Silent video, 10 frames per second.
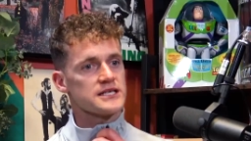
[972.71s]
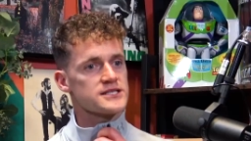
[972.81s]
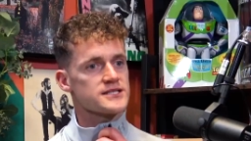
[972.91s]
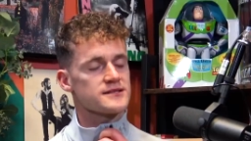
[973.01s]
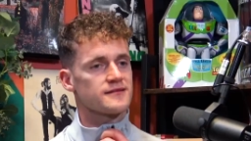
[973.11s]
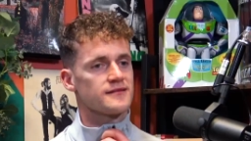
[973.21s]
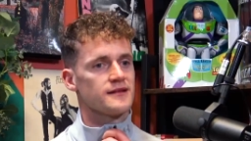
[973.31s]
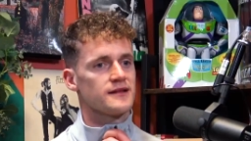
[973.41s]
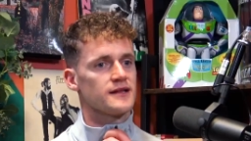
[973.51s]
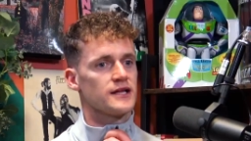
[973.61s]
is
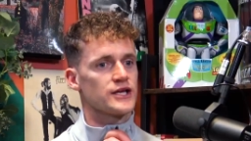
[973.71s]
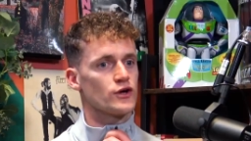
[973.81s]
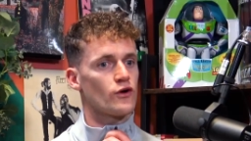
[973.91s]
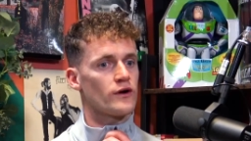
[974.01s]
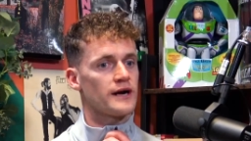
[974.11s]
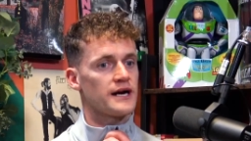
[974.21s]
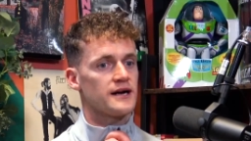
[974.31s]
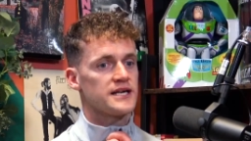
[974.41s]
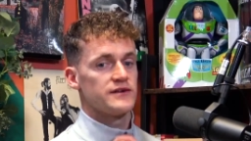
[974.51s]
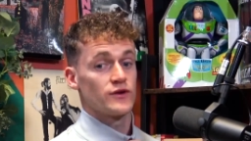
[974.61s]
like you're
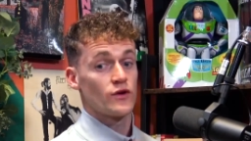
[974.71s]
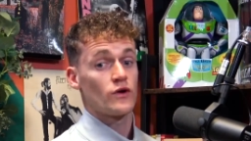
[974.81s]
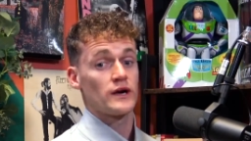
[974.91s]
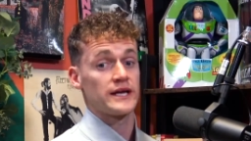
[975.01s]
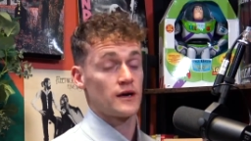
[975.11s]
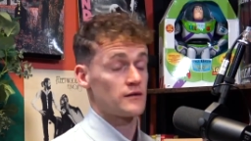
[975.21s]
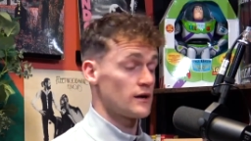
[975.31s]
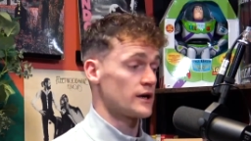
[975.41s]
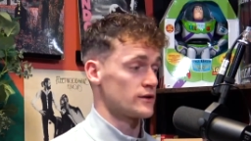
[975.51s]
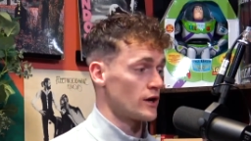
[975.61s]
even though like
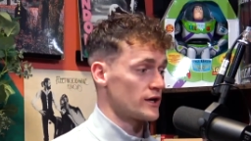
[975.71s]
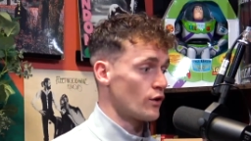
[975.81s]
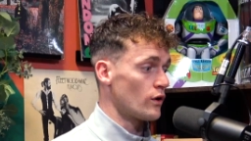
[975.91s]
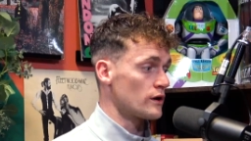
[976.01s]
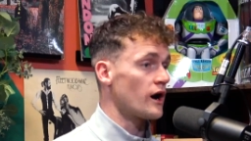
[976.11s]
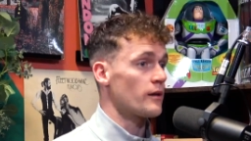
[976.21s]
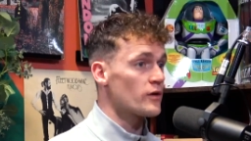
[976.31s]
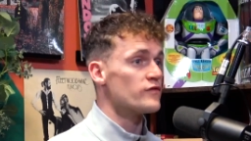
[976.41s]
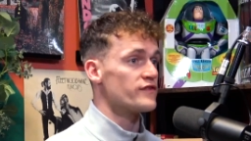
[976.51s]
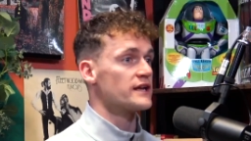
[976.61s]
I I know a lot
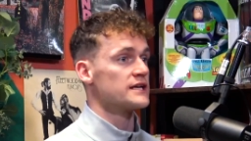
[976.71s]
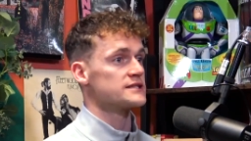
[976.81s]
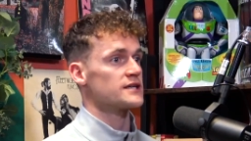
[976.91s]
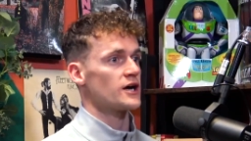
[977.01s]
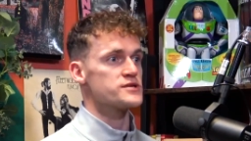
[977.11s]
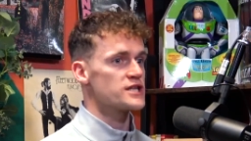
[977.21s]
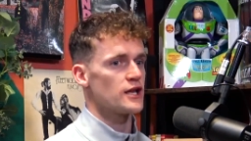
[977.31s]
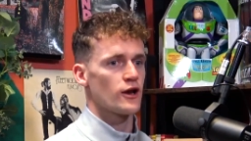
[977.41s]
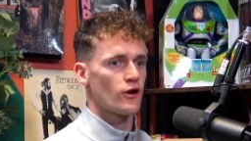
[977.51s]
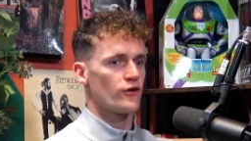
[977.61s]
about fitness, I'm still
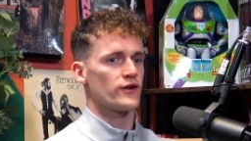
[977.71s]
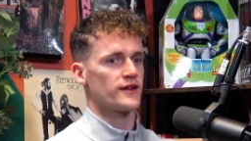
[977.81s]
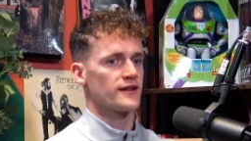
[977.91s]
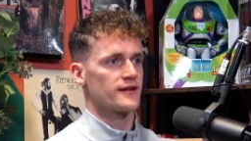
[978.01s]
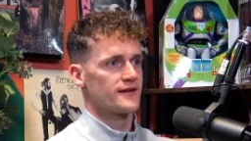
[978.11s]
learning.